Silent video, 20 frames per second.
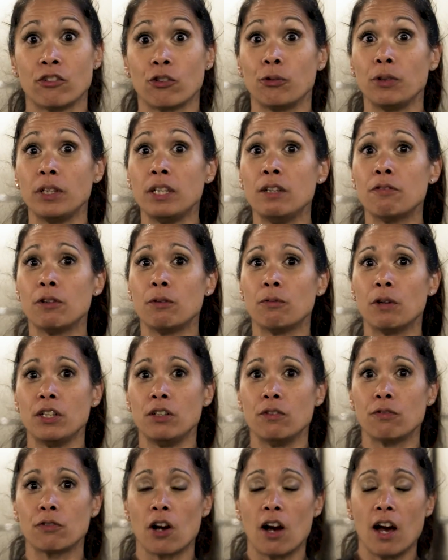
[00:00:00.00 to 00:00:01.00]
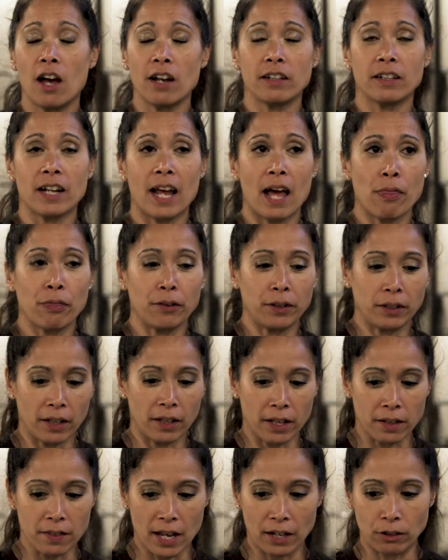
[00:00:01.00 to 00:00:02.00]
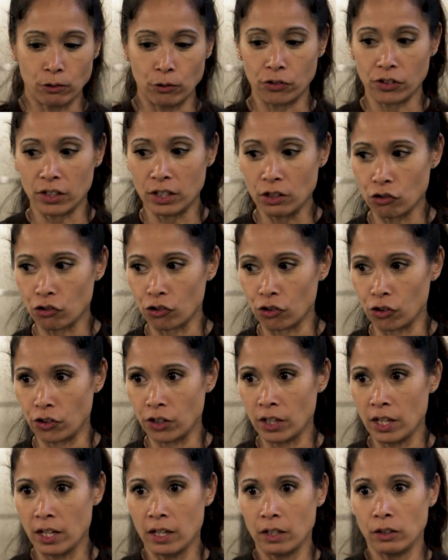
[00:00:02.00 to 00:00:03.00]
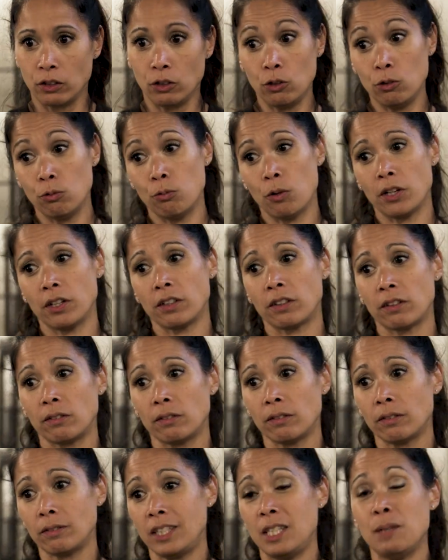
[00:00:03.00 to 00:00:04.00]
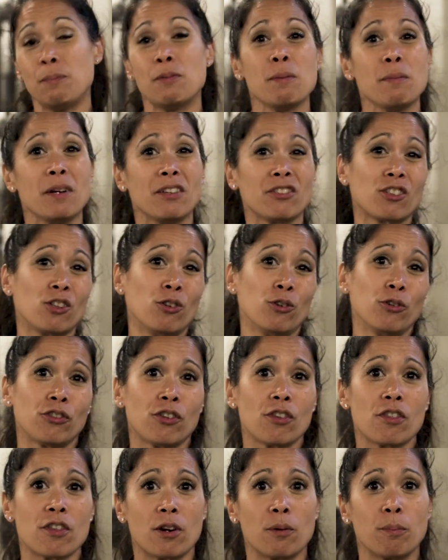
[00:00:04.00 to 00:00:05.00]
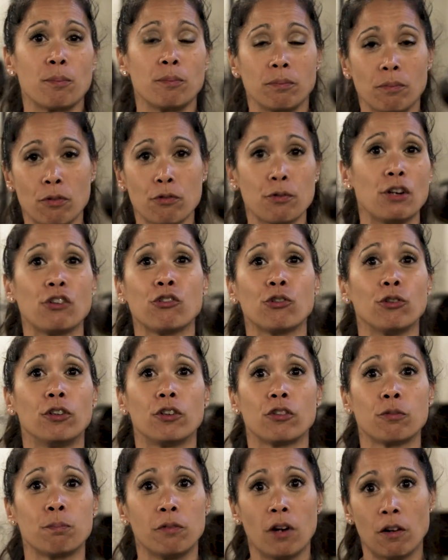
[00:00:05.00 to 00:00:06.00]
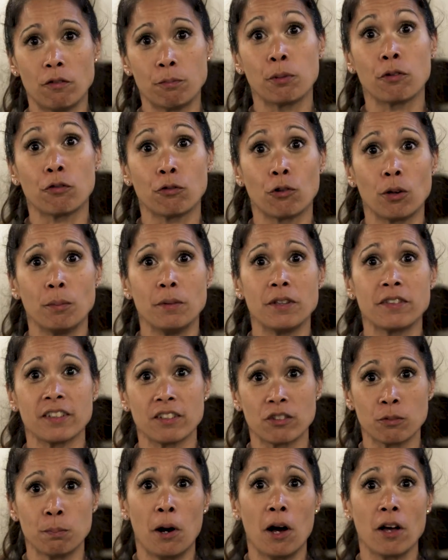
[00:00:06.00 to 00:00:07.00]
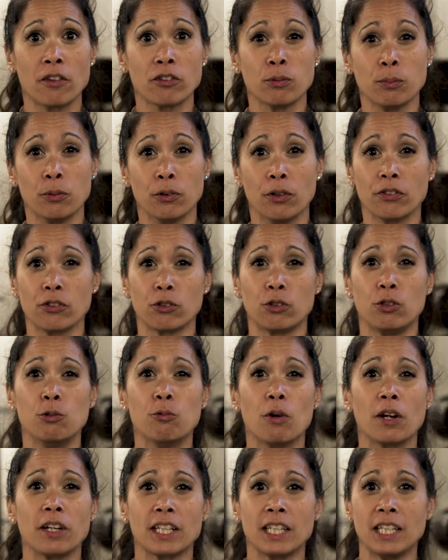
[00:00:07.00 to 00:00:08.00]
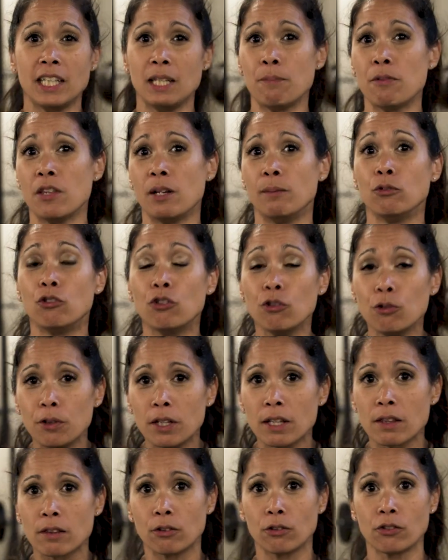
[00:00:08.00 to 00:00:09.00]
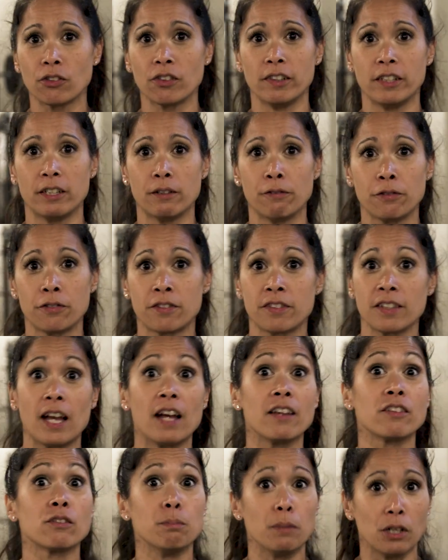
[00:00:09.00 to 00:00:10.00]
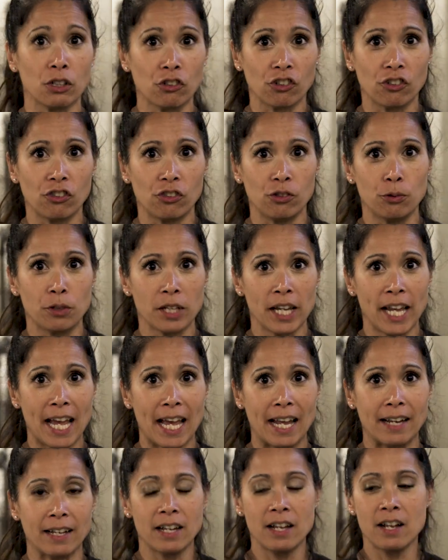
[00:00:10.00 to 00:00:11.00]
So even when you've got an athlete like that who's injured, you want to keep them as close to their threshold of performance as possible. So you want to keep them doing those lifts as much as you can.